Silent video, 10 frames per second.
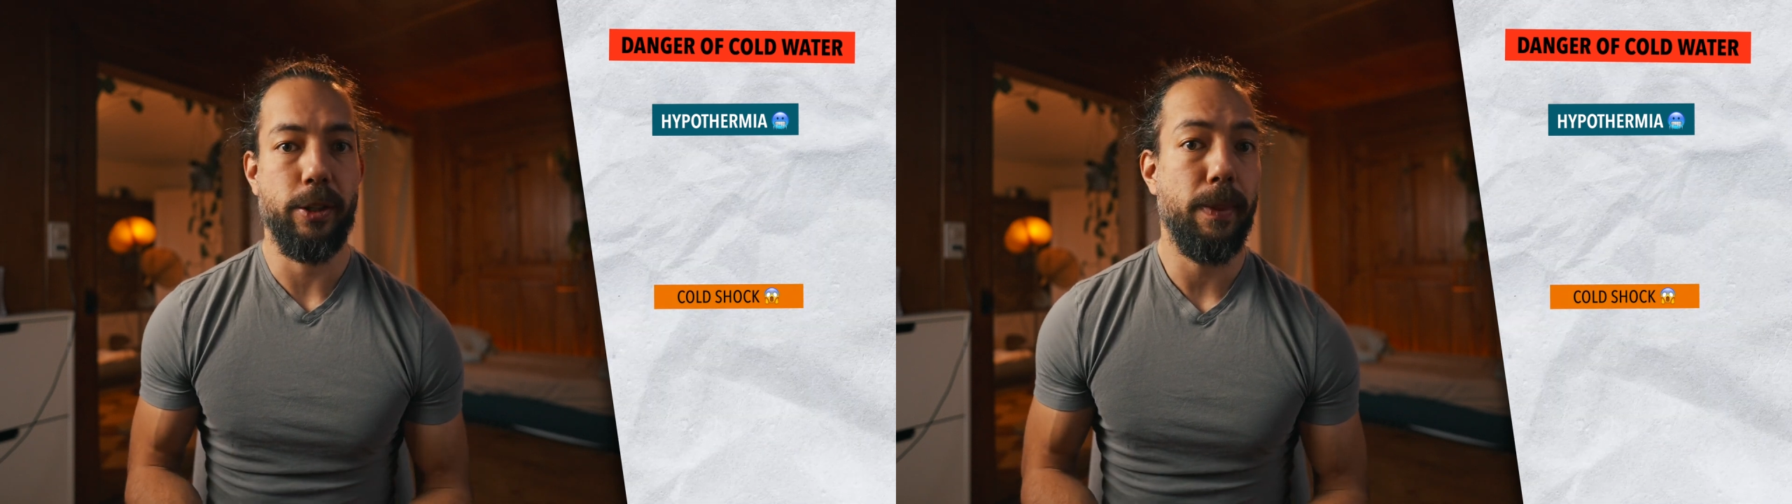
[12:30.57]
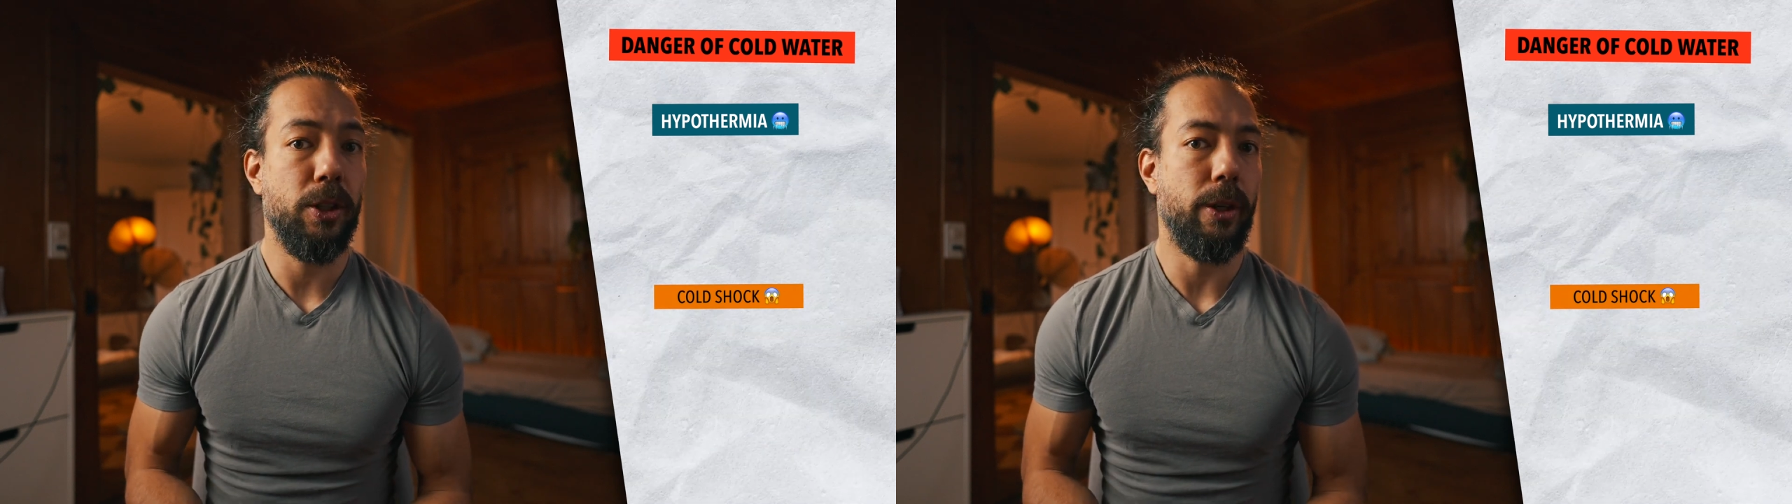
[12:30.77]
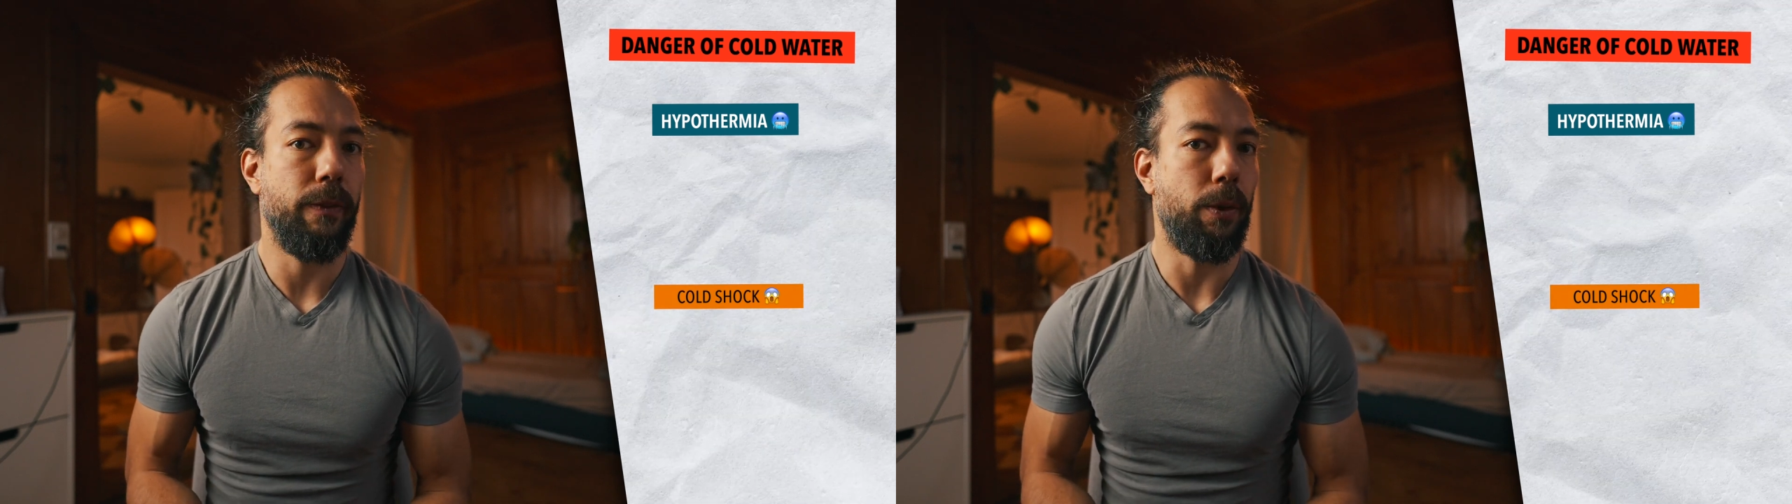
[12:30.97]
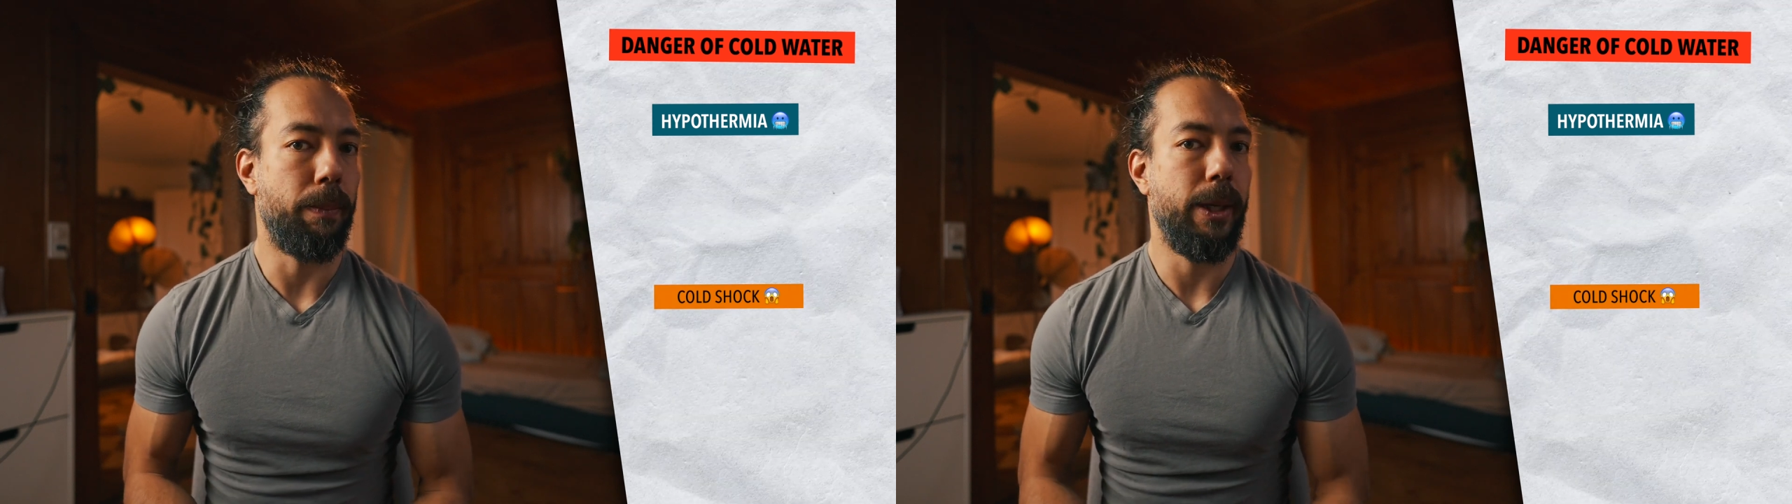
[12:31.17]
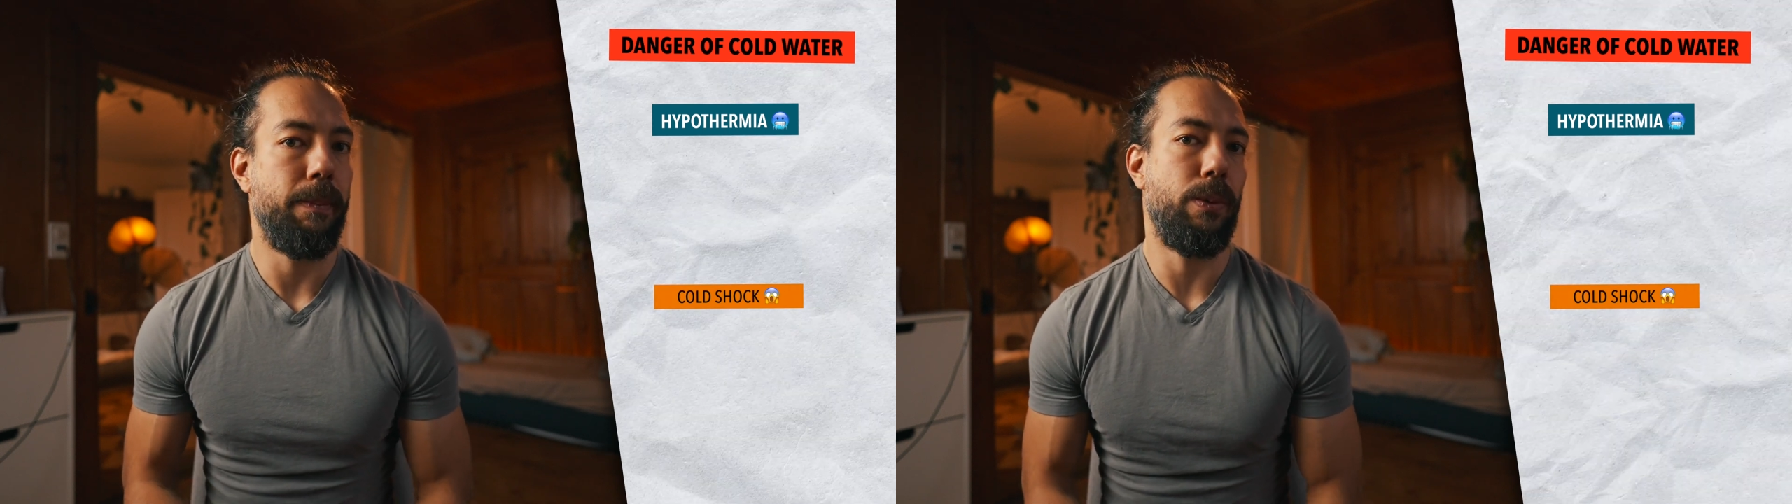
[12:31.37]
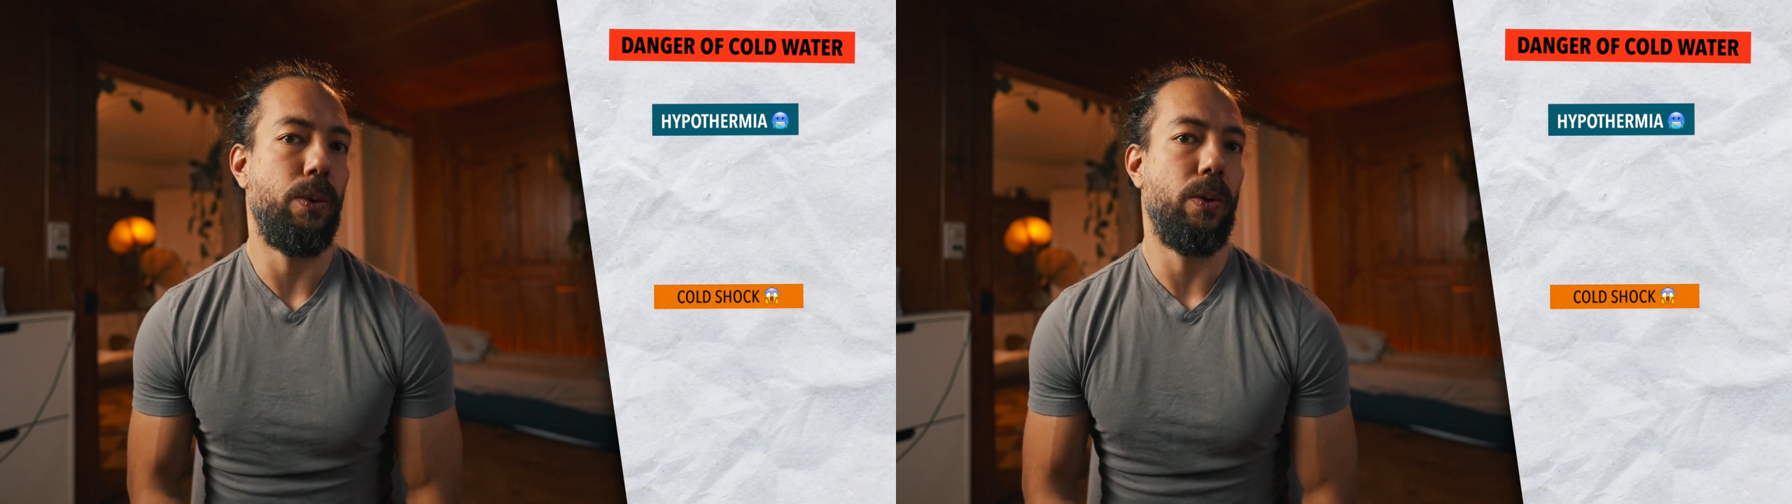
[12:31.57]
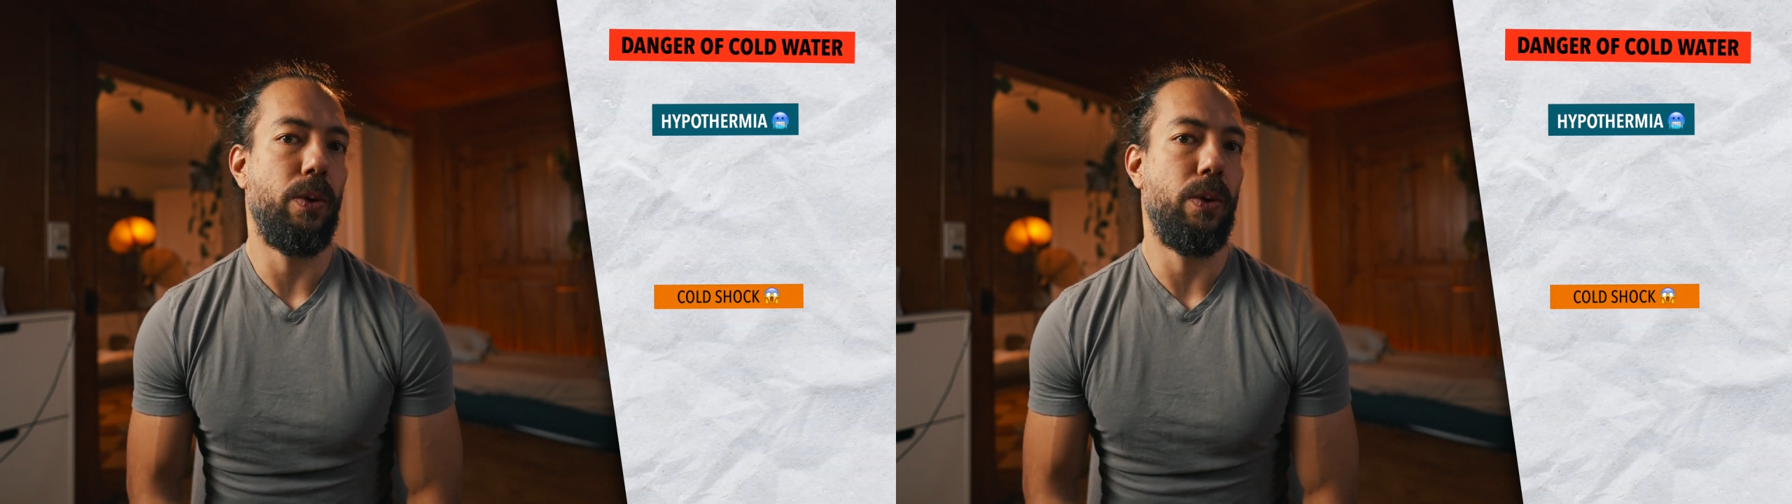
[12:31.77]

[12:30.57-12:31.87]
especially for people